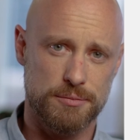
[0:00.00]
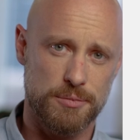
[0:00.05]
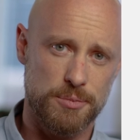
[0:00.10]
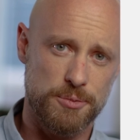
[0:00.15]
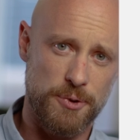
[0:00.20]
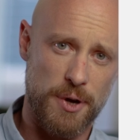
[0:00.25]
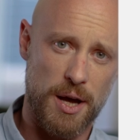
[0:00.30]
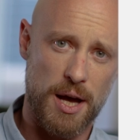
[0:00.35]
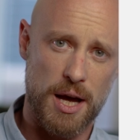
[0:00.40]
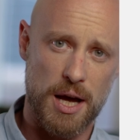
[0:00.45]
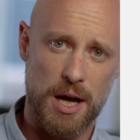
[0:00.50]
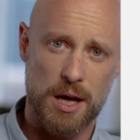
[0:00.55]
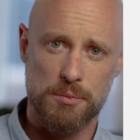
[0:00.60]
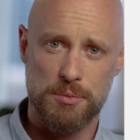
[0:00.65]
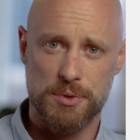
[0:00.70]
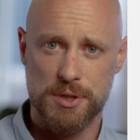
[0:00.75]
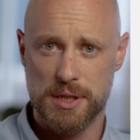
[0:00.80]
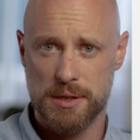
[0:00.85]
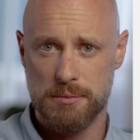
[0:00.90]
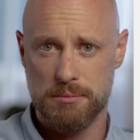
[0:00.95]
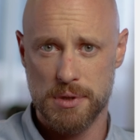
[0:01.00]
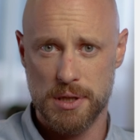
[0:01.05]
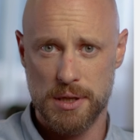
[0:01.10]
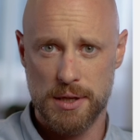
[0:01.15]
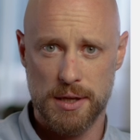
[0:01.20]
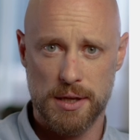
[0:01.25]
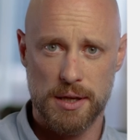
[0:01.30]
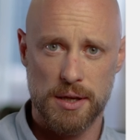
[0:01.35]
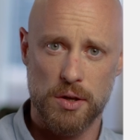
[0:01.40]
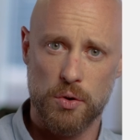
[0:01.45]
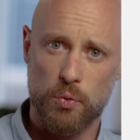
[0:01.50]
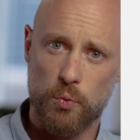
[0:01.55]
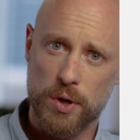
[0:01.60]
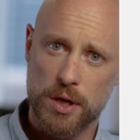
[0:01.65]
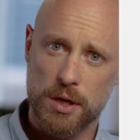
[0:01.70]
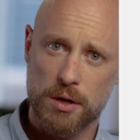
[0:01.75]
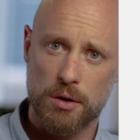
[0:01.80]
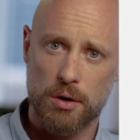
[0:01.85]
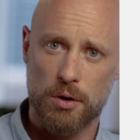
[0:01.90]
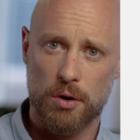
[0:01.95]
FAB, ENBD,
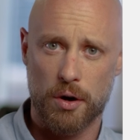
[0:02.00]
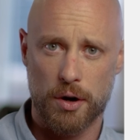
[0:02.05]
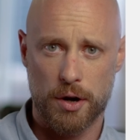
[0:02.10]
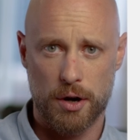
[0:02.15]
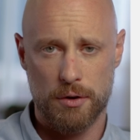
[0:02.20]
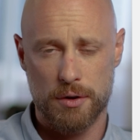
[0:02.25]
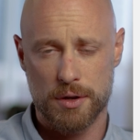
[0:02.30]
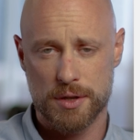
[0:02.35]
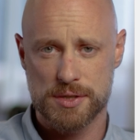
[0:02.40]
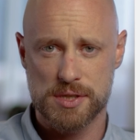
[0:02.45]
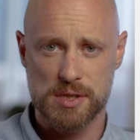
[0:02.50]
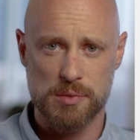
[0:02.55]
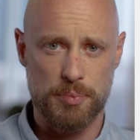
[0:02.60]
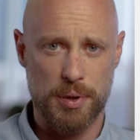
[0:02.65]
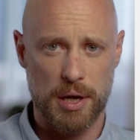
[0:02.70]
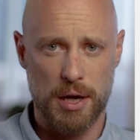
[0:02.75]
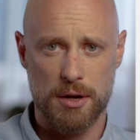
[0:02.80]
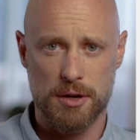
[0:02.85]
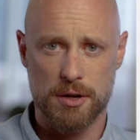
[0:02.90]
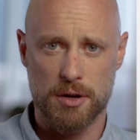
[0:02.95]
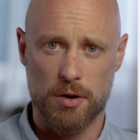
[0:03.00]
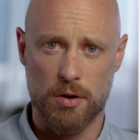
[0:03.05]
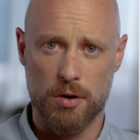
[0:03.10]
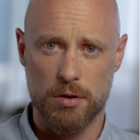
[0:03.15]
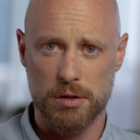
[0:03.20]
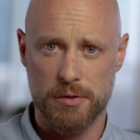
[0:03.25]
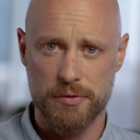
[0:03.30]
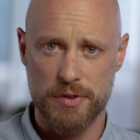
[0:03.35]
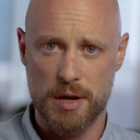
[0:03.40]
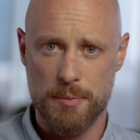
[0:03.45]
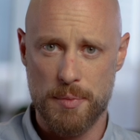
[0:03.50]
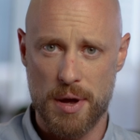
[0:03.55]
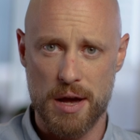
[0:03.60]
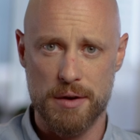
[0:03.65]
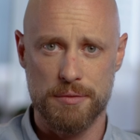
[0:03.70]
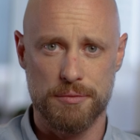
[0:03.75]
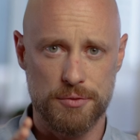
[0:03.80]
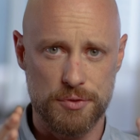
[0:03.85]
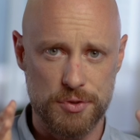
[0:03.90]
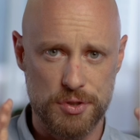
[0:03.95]
WEO, currency pair, all of them
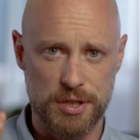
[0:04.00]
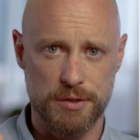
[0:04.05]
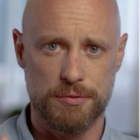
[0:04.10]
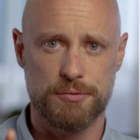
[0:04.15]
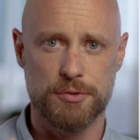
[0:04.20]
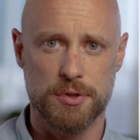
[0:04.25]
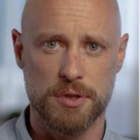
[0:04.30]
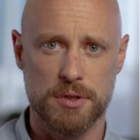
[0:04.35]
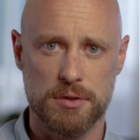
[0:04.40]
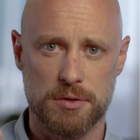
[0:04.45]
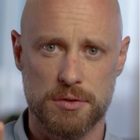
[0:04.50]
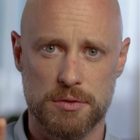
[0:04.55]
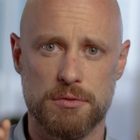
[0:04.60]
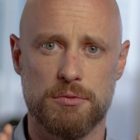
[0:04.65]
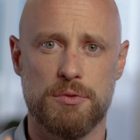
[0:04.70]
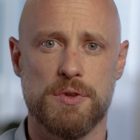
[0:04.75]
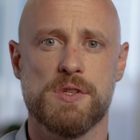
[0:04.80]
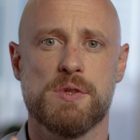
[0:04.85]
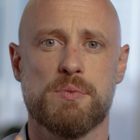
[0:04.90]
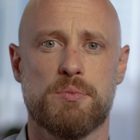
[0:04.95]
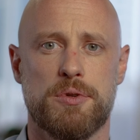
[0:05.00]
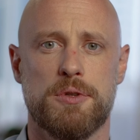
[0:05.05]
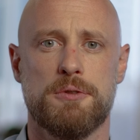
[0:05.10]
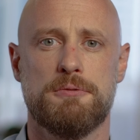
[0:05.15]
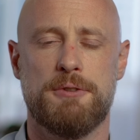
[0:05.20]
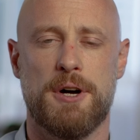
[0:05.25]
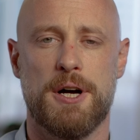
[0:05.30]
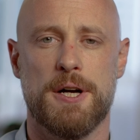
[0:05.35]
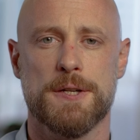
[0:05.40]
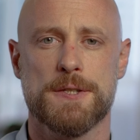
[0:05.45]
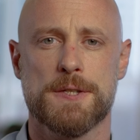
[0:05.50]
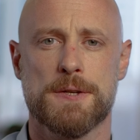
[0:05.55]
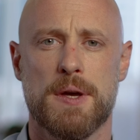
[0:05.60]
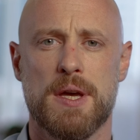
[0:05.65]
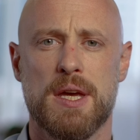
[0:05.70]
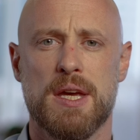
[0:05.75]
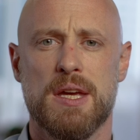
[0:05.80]
have different risk profiles.